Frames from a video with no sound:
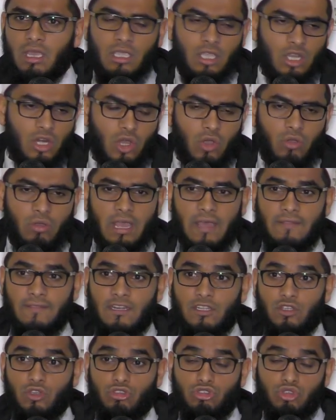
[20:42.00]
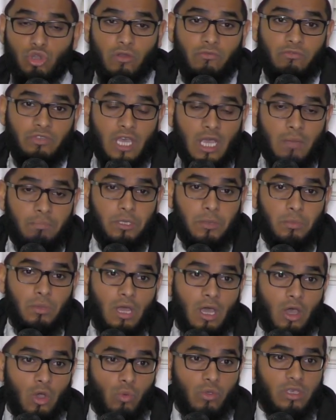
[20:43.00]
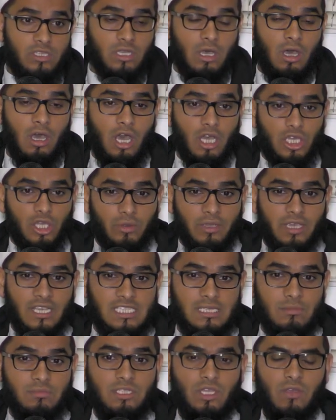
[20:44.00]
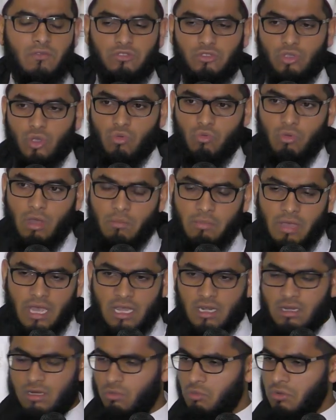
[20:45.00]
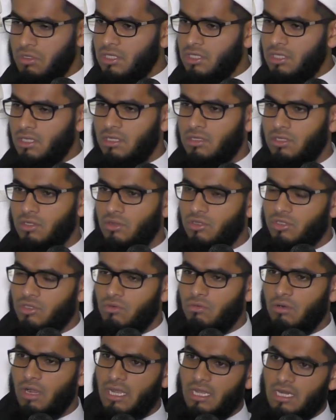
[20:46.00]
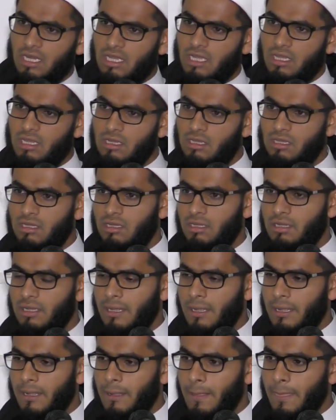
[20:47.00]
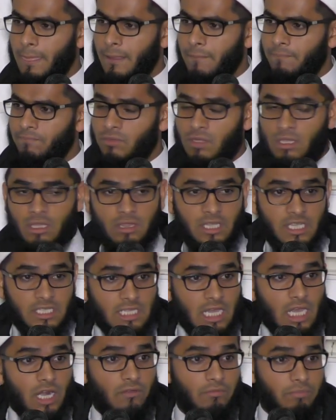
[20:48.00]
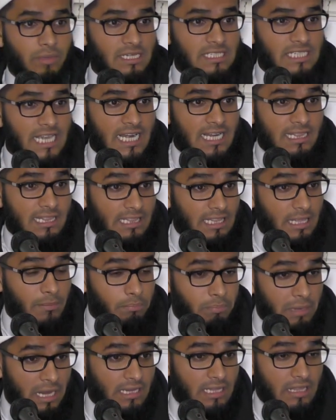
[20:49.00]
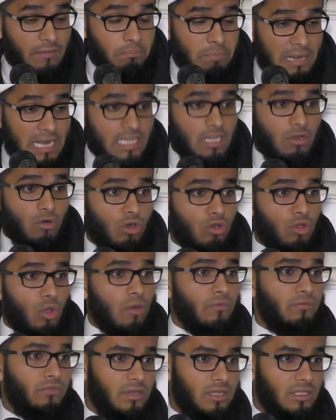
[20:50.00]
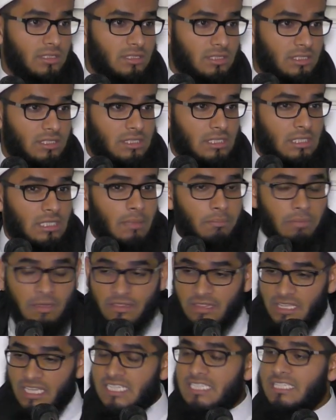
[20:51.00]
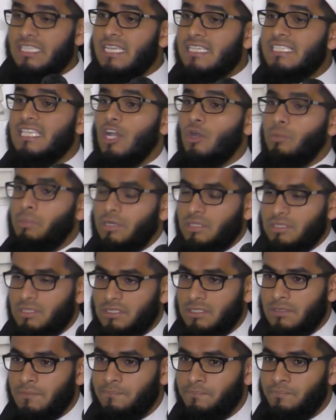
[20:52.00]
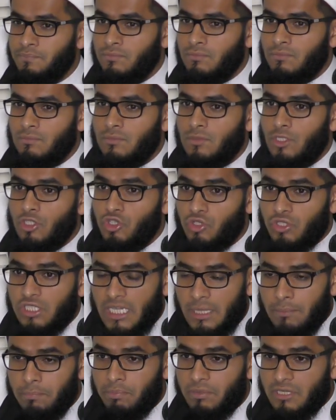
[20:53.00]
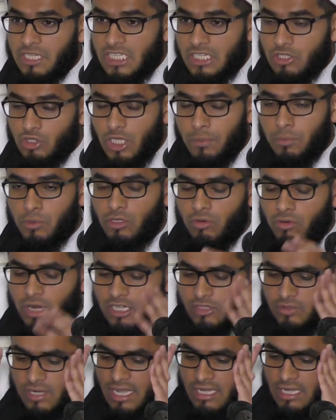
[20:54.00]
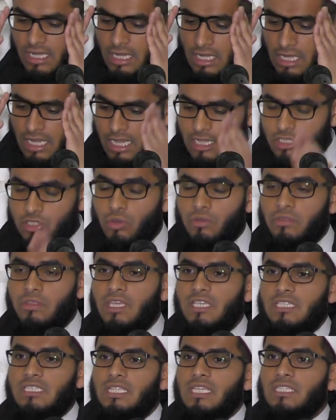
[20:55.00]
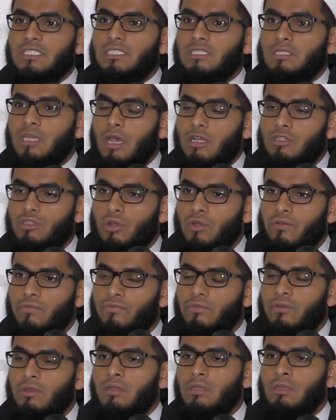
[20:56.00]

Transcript: you know, and then you sort of young people are always arguing against themselves. So what, man? What are they gonna do? It's all right, innit? This kind of mentality that they build their own confidence, but these things help us to keep on the right track. And so these things start off